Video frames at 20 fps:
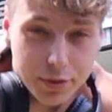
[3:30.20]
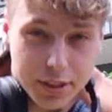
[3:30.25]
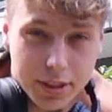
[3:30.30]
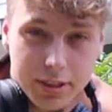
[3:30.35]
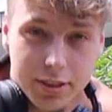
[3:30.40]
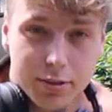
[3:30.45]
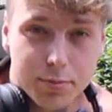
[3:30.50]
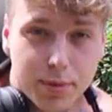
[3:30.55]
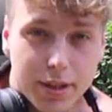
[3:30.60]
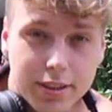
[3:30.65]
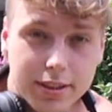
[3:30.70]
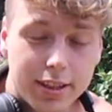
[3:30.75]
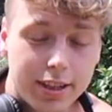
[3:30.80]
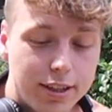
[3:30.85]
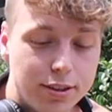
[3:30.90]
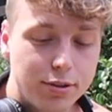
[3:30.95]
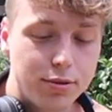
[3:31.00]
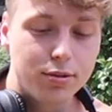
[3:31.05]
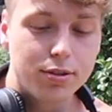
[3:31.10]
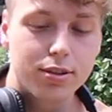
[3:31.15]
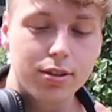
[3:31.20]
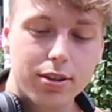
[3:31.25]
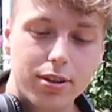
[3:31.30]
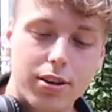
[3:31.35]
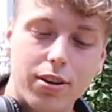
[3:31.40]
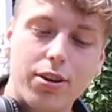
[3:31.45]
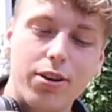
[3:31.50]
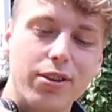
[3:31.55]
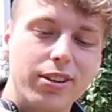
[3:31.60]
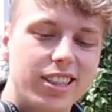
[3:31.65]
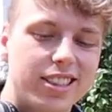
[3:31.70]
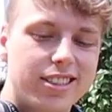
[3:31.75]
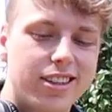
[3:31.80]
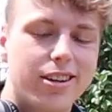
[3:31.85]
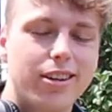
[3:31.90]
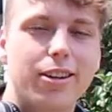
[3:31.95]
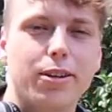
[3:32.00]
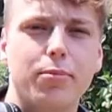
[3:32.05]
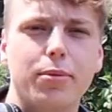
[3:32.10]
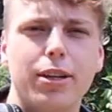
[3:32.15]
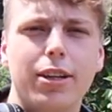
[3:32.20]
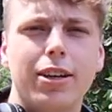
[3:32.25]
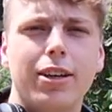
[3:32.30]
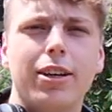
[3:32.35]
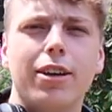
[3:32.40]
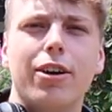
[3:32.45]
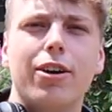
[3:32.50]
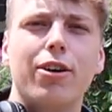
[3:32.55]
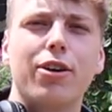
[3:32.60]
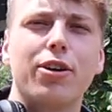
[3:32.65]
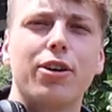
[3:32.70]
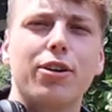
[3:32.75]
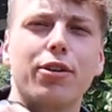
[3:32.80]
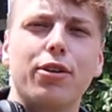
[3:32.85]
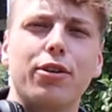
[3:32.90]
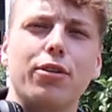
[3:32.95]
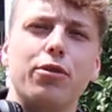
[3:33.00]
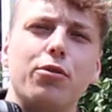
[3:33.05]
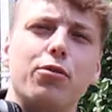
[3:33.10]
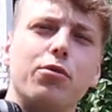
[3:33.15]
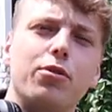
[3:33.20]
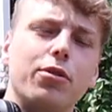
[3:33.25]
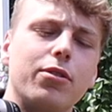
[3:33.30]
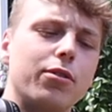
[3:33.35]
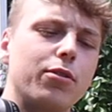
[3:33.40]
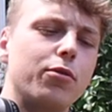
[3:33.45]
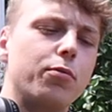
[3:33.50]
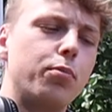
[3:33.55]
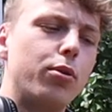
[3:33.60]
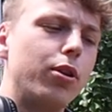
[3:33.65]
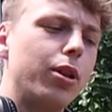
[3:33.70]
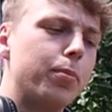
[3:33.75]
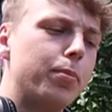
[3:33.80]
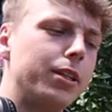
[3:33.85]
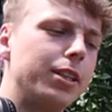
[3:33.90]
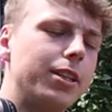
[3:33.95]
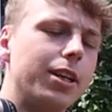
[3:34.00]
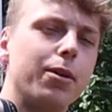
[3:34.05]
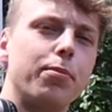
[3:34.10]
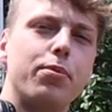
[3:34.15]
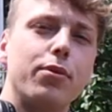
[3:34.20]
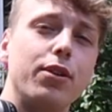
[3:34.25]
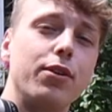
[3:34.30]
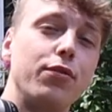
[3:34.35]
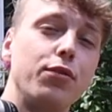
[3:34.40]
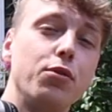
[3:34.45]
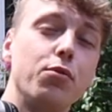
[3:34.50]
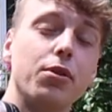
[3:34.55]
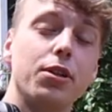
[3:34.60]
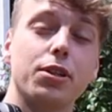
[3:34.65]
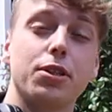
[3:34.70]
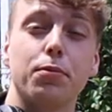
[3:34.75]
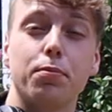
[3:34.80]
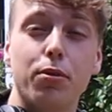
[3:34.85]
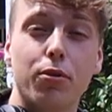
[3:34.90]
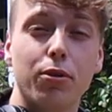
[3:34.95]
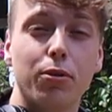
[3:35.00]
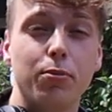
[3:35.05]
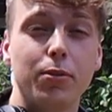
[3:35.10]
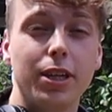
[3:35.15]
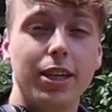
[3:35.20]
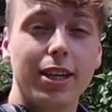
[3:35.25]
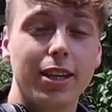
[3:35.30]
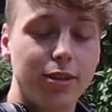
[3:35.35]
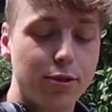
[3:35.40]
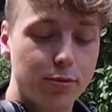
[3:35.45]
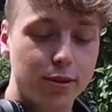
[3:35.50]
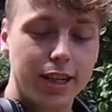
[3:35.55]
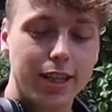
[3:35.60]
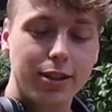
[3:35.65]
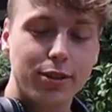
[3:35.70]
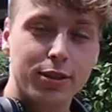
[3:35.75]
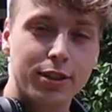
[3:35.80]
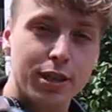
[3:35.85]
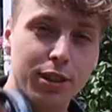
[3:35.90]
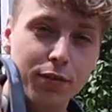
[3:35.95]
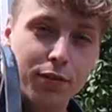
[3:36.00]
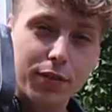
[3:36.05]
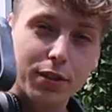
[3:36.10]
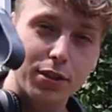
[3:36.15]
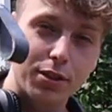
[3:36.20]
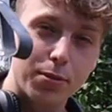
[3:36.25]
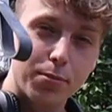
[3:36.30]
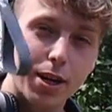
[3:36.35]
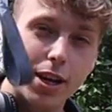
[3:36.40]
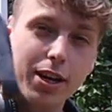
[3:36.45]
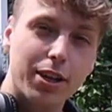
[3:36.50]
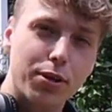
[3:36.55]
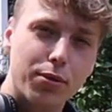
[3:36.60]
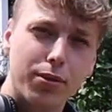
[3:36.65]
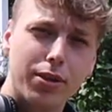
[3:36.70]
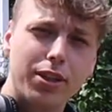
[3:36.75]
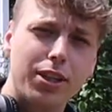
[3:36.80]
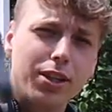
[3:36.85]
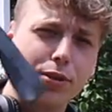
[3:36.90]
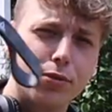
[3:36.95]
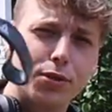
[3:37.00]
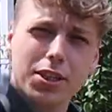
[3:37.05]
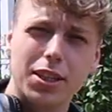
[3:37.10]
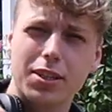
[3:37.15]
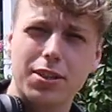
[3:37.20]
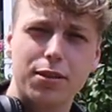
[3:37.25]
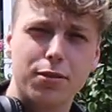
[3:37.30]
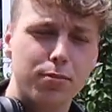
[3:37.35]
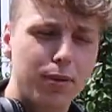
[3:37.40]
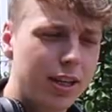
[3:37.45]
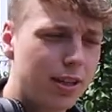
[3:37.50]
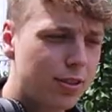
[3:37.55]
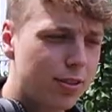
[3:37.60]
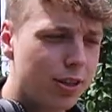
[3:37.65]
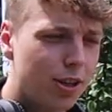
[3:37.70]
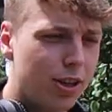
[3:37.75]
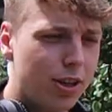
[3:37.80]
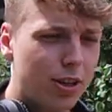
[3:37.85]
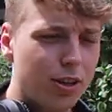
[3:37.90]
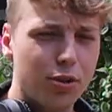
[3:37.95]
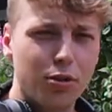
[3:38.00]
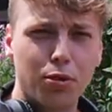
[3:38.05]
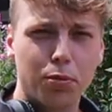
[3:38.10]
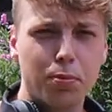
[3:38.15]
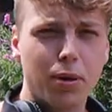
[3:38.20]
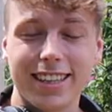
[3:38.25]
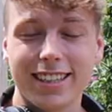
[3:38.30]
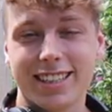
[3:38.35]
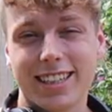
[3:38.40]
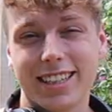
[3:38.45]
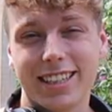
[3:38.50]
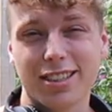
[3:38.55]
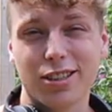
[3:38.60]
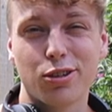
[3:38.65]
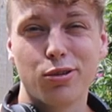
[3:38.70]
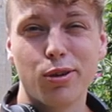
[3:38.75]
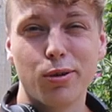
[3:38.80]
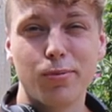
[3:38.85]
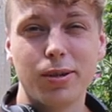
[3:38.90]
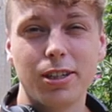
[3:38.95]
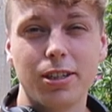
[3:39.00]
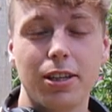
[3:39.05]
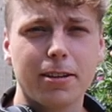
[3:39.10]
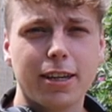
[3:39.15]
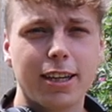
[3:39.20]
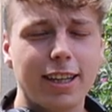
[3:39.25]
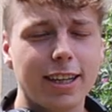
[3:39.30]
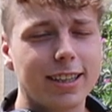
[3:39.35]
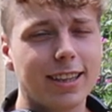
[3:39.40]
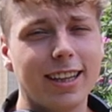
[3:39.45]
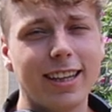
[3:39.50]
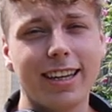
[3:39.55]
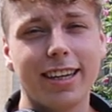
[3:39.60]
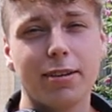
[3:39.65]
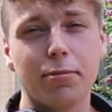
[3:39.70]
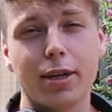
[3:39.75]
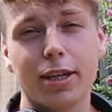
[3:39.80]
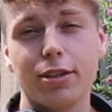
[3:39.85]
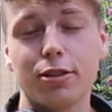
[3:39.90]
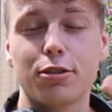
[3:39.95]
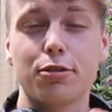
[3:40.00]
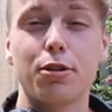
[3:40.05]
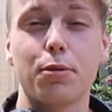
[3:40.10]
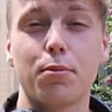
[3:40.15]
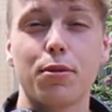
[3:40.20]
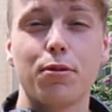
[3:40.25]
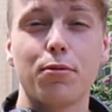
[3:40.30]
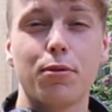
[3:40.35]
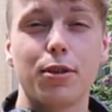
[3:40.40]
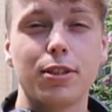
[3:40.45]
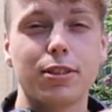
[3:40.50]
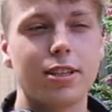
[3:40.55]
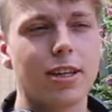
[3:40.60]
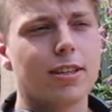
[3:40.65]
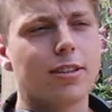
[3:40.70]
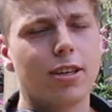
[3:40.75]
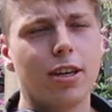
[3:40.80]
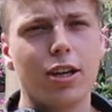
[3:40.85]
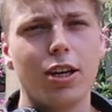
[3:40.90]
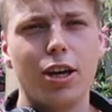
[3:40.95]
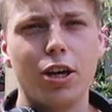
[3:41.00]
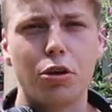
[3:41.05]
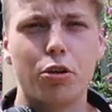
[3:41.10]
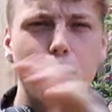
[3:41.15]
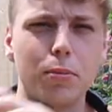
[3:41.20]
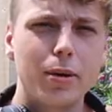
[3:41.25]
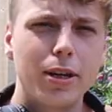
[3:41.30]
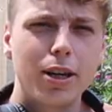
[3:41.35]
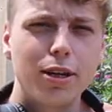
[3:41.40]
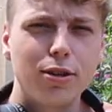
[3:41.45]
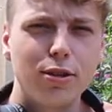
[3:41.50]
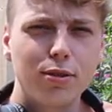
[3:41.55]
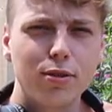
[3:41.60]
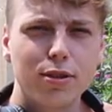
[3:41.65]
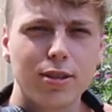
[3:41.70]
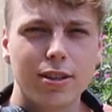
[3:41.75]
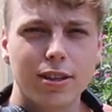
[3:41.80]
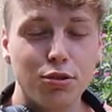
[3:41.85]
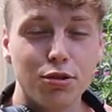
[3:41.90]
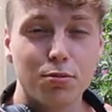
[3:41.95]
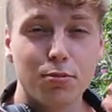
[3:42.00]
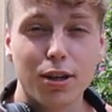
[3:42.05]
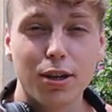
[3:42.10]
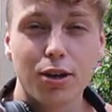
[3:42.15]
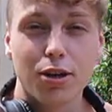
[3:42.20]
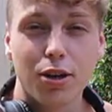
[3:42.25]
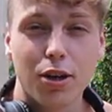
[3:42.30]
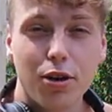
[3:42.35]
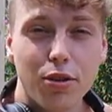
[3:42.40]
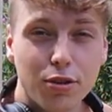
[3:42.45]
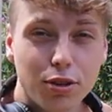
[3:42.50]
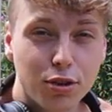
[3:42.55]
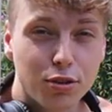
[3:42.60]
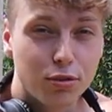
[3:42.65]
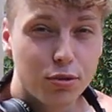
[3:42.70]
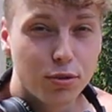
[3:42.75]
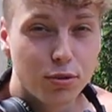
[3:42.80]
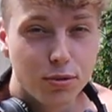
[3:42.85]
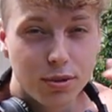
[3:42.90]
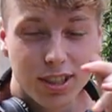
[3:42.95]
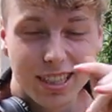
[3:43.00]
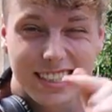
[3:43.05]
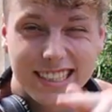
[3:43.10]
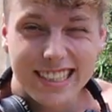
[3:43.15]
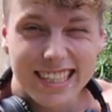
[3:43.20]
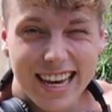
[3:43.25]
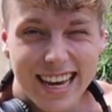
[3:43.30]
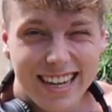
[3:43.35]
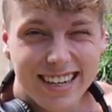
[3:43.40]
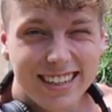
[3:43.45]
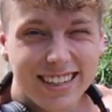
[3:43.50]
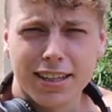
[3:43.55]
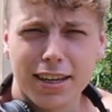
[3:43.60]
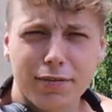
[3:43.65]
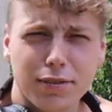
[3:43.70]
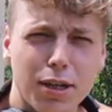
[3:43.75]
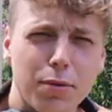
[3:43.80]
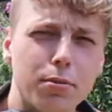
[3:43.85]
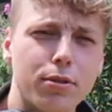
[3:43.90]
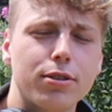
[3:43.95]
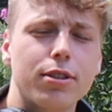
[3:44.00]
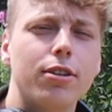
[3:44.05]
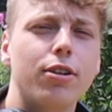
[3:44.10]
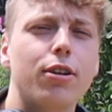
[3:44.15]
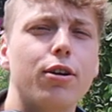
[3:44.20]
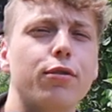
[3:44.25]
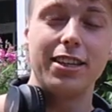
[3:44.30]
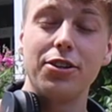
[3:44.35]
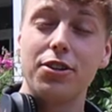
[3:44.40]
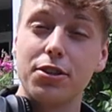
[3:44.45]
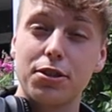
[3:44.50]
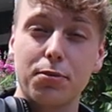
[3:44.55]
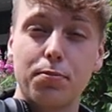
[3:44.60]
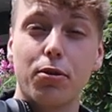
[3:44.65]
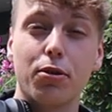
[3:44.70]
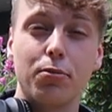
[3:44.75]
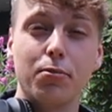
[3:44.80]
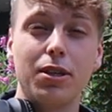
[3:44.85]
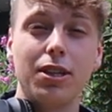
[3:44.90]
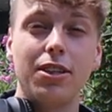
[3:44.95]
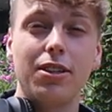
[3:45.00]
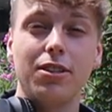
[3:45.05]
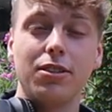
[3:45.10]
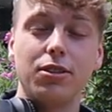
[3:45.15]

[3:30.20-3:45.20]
resistance bands that I use all the time are pull up and dip. If you want to support me and you want to get yourself some high quality resistance bands or calisthenics equipment, click the link in my description where it says equipment I use. Use my code CRUZ10, save 10% off. You can support me,